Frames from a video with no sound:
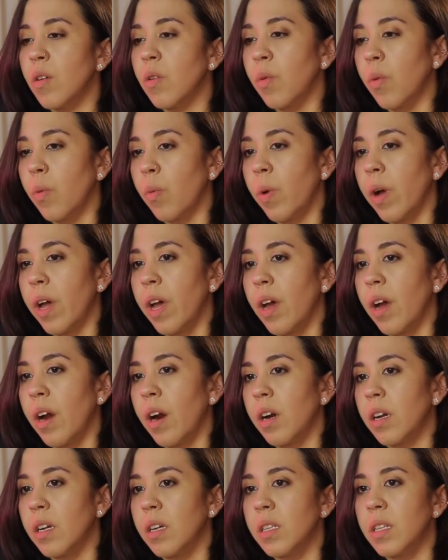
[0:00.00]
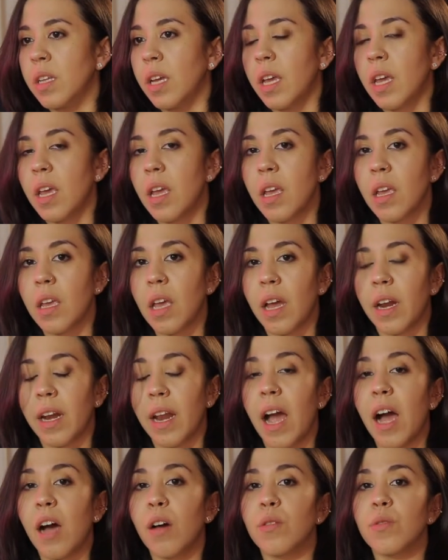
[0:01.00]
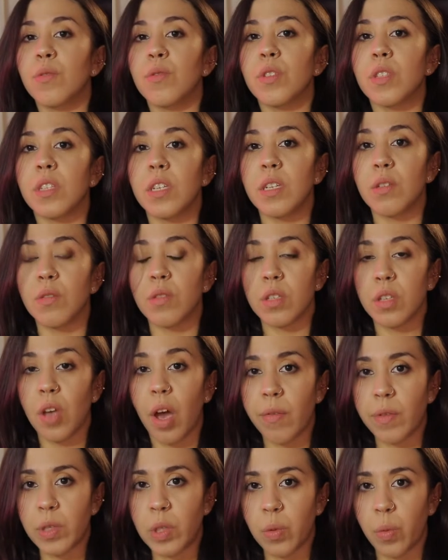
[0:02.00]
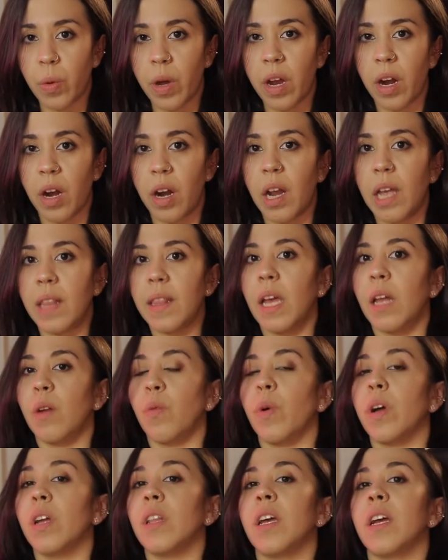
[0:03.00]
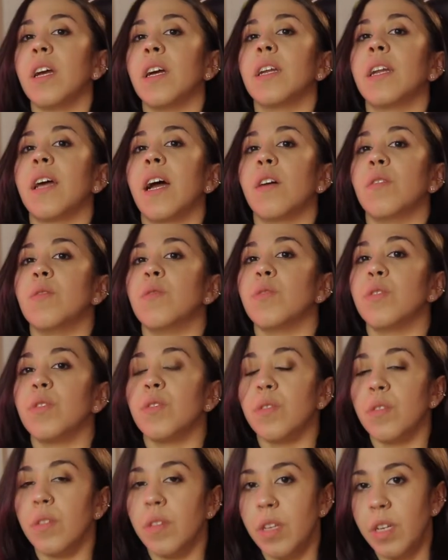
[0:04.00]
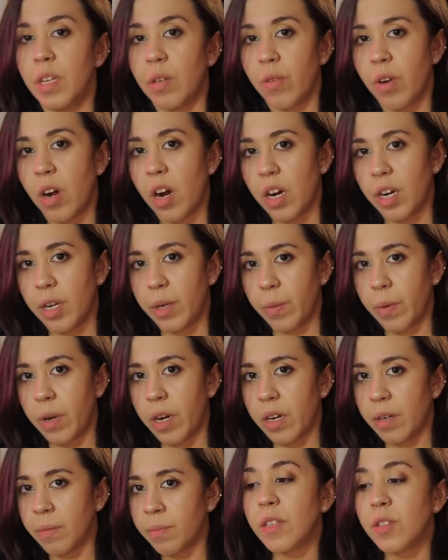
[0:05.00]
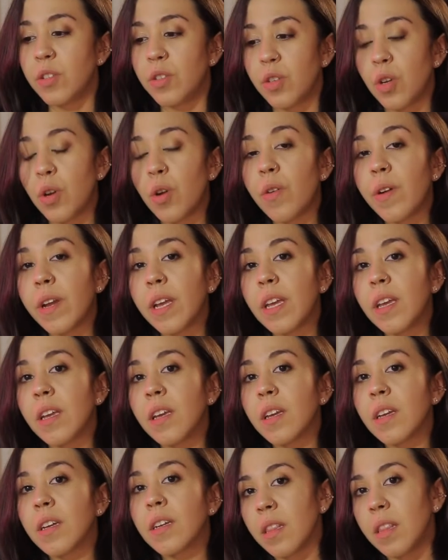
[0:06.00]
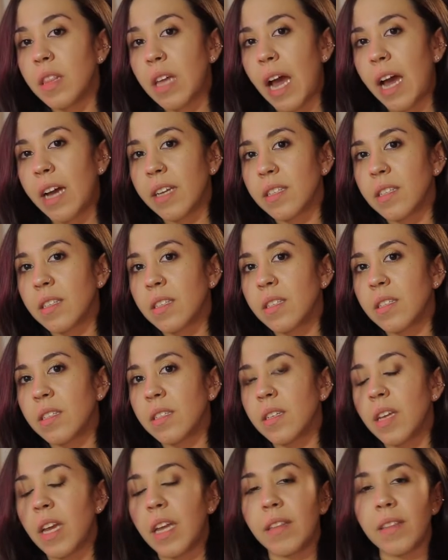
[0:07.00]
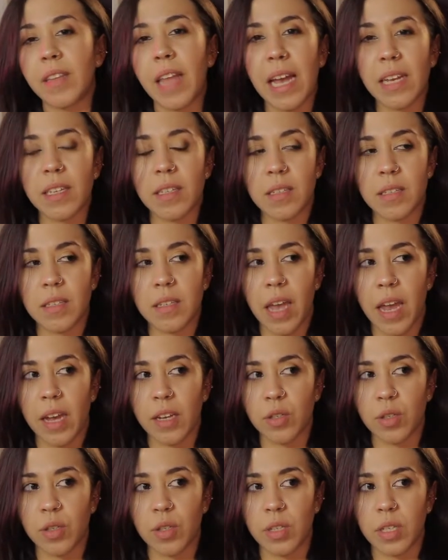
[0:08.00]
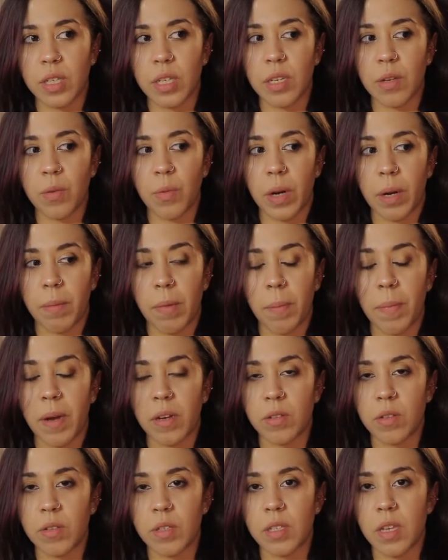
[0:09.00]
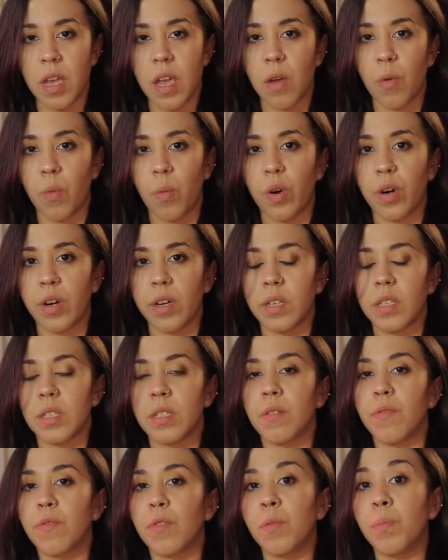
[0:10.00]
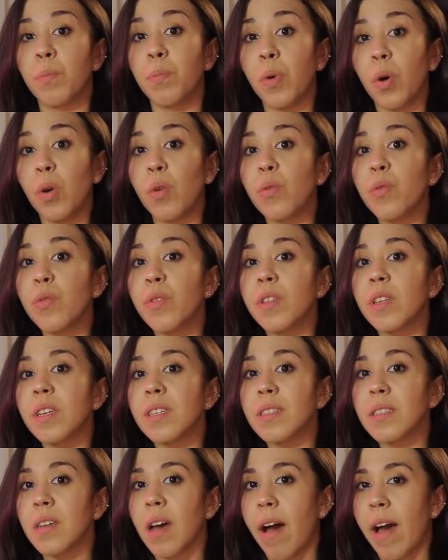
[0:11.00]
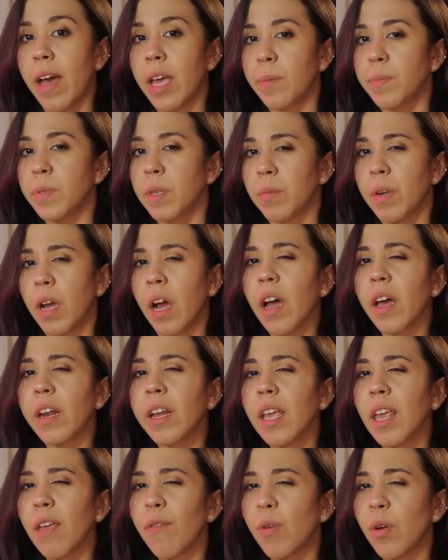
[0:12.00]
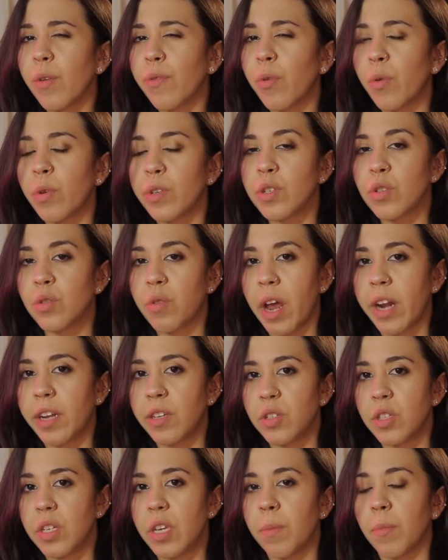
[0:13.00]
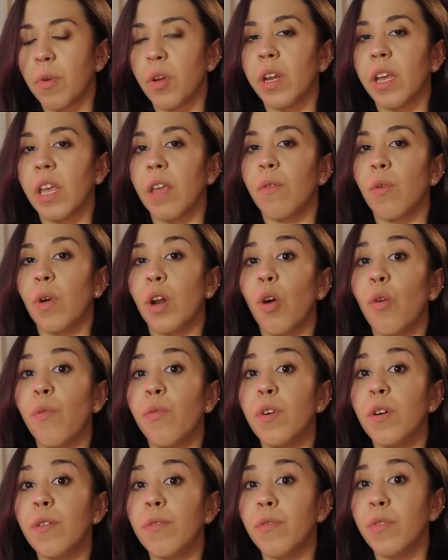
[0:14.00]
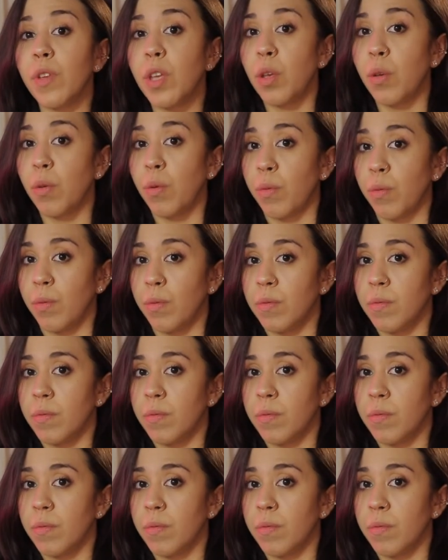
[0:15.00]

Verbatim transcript: where they announce the new software and then when they announce the new hardware. During that, and that actually, what I'm about to say works for both types. I'm not gonna give you a full strategy, I'm gonna give you an overview,